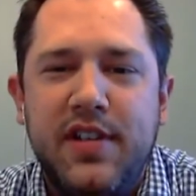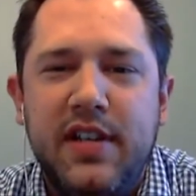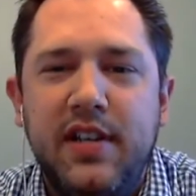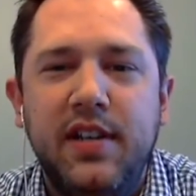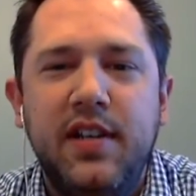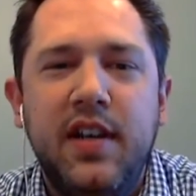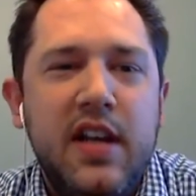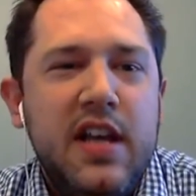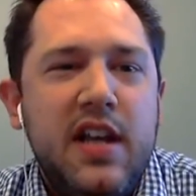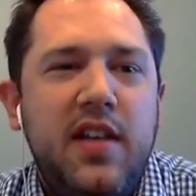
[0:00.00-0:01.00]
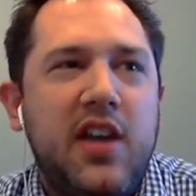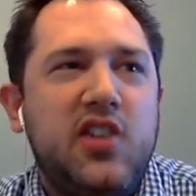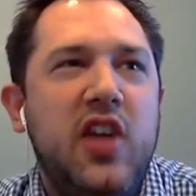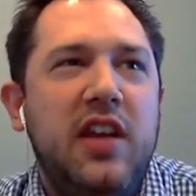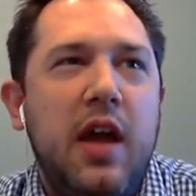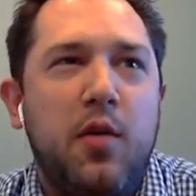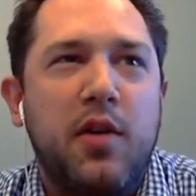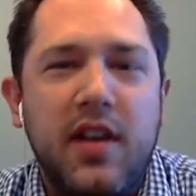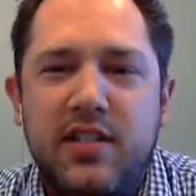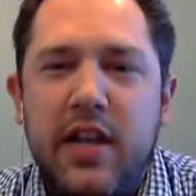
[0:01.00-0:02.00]
in next-gen
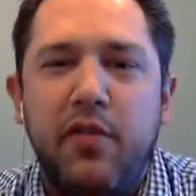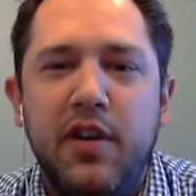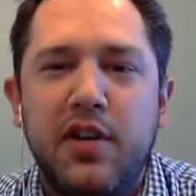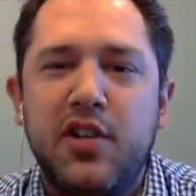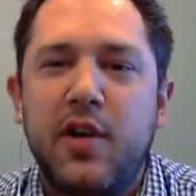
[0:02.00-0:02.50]
networking several years ago.